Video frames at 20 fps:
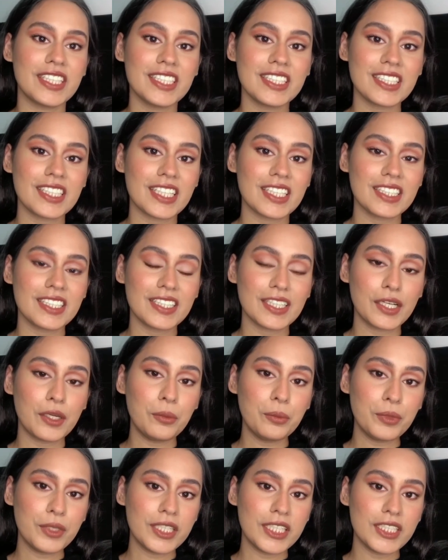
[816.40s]
is the
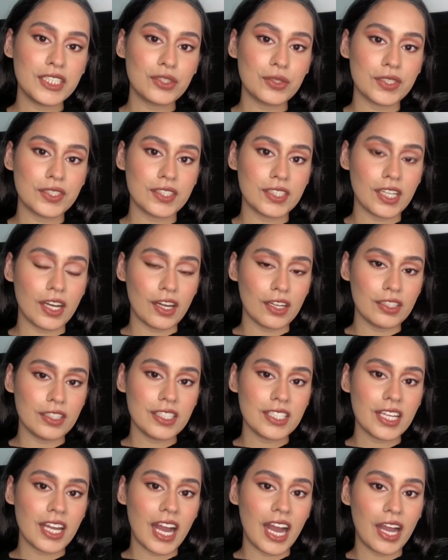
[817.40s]
complete result.
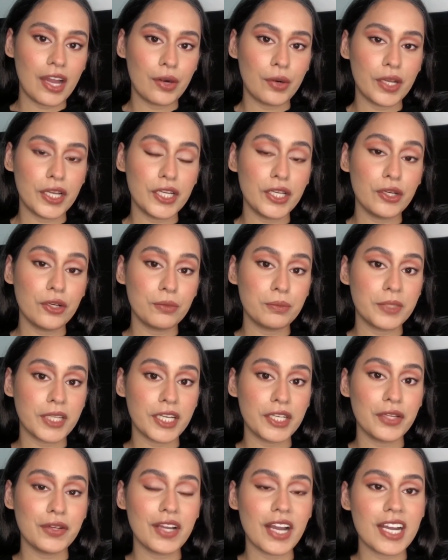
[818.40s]
I really hope that you
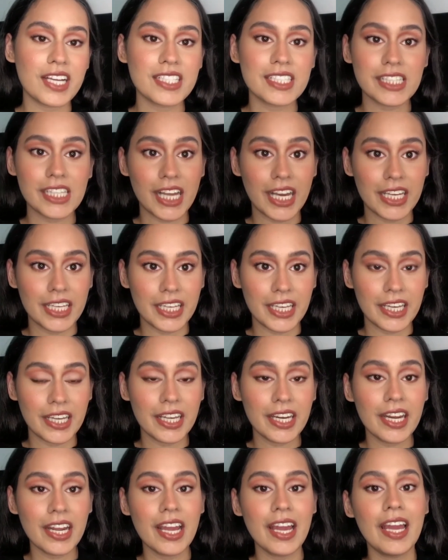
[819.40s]
guys like it.
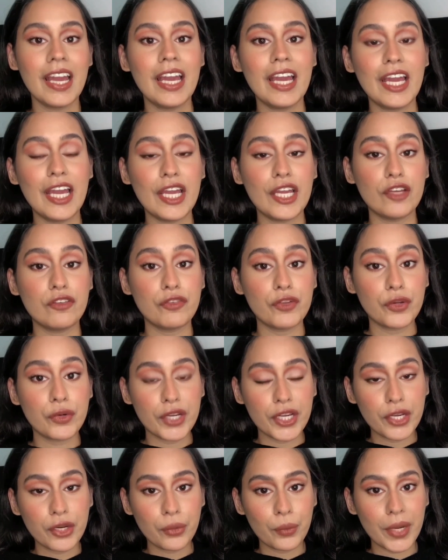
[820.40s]
If you
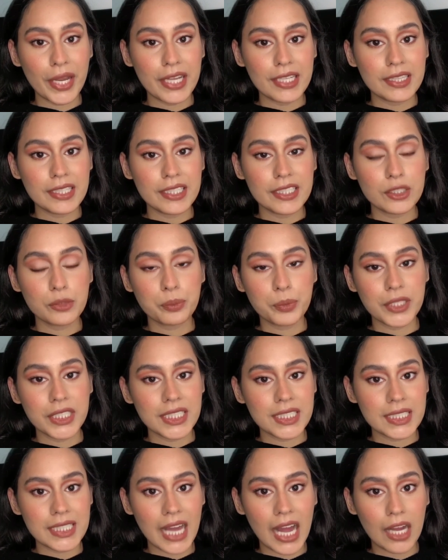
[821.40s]
recreate this, please
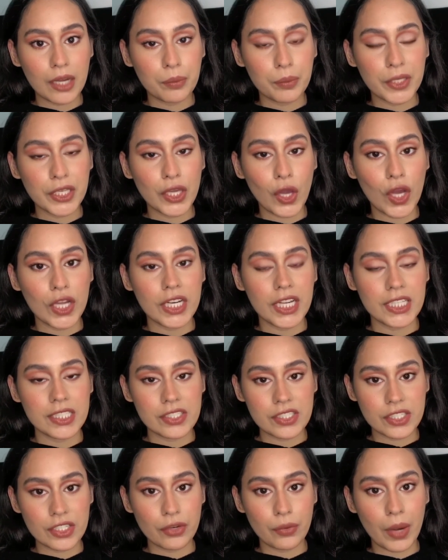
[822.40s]
tag me on
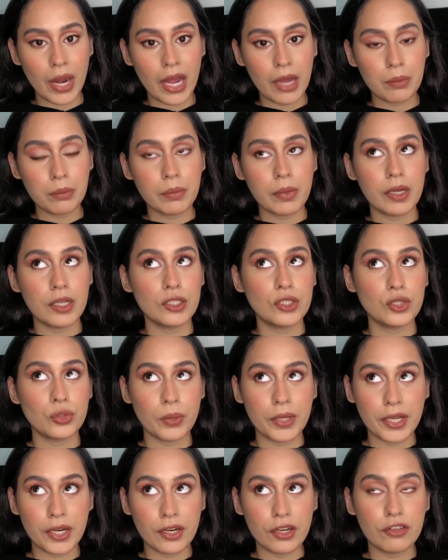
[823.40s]
Instagram,
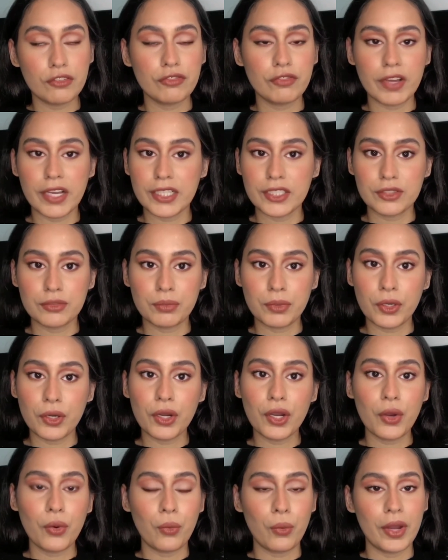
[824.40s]
Twitter, Facebook,
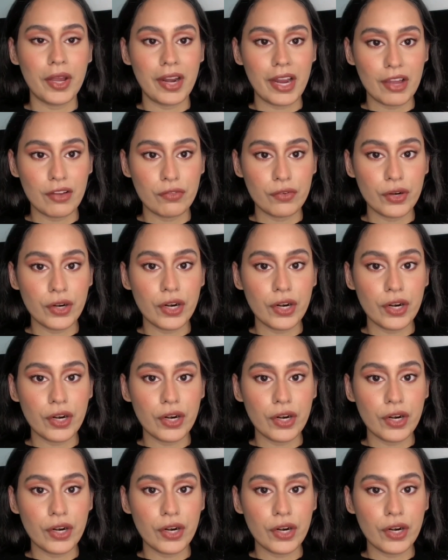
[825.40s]
wherever,